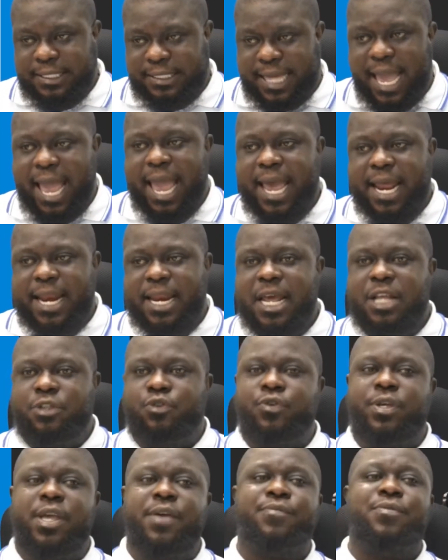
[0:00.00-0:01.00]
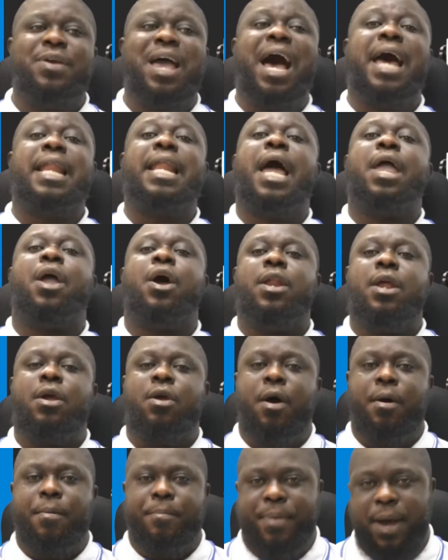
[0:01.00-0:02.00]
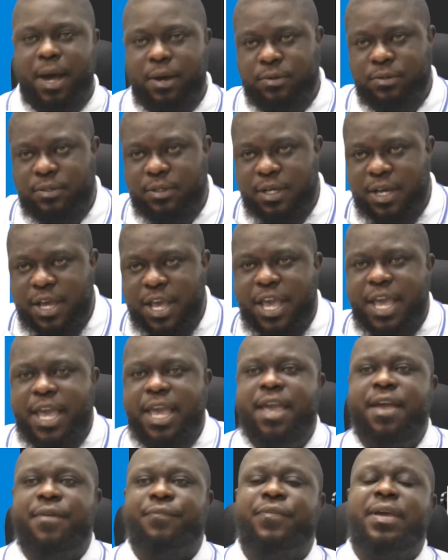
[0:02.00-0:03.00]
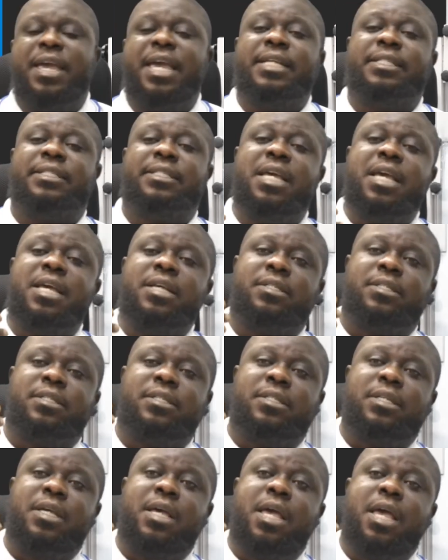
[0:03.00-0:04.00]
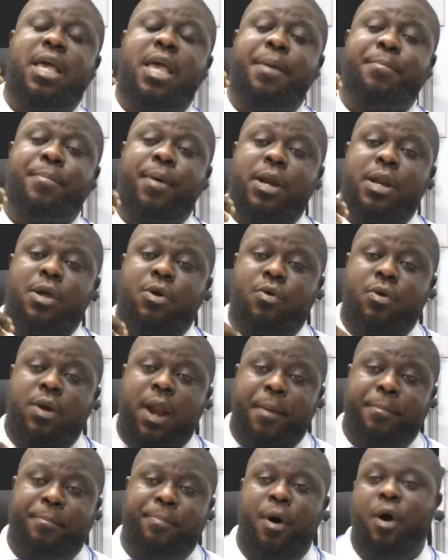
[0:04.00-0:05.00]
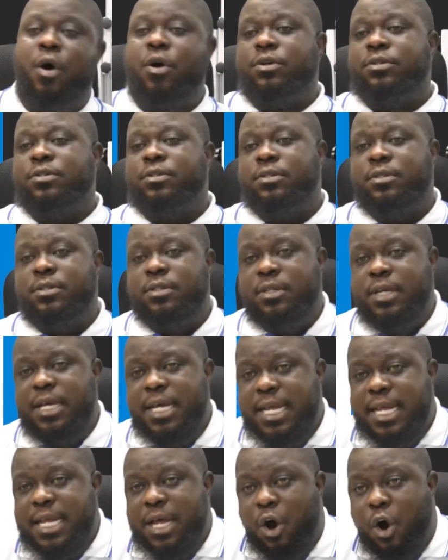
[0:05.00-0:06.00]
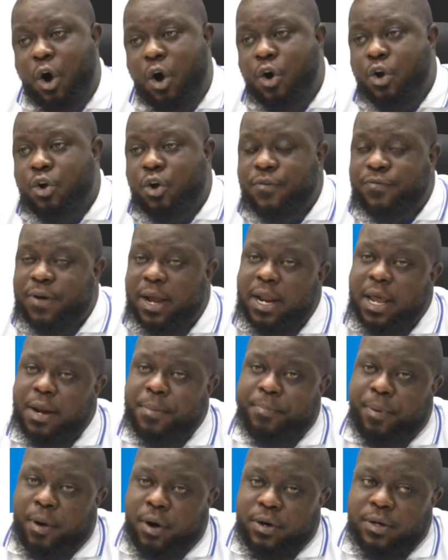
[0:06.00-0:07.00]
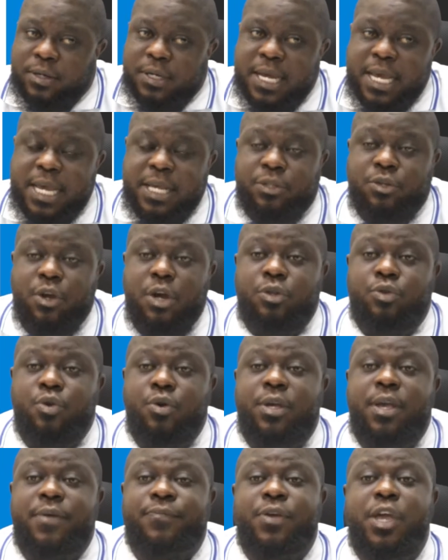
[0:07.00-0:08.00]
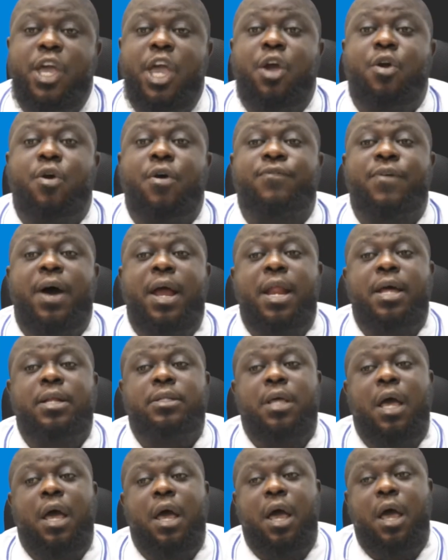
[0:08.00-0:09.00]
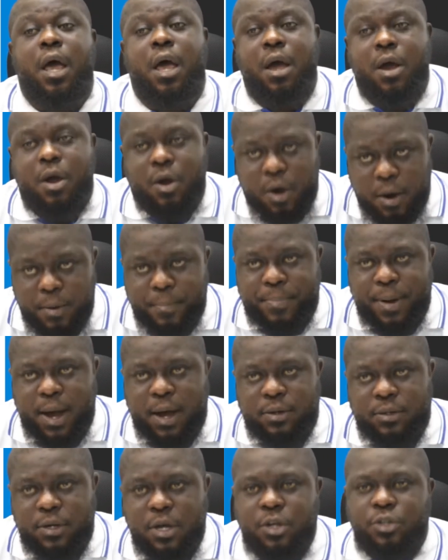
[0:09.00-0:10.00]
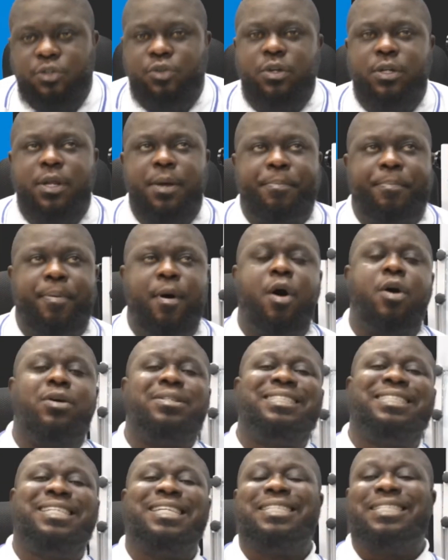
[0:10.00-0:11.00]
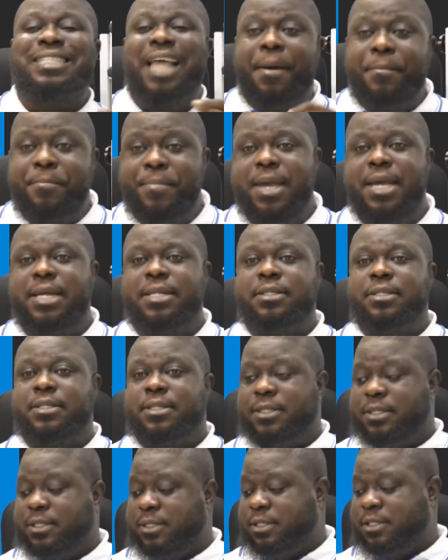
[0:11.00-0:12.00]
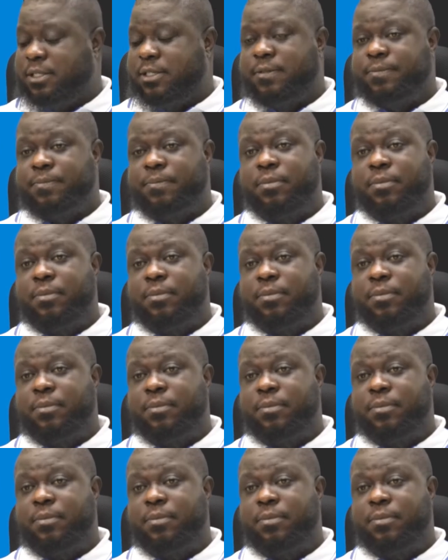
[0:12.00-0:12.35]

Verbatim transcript: then it will give you an ionic compound. If it is a molecular bond or covalent bond, it's going to give you a covalent uh, compound. So the bond determines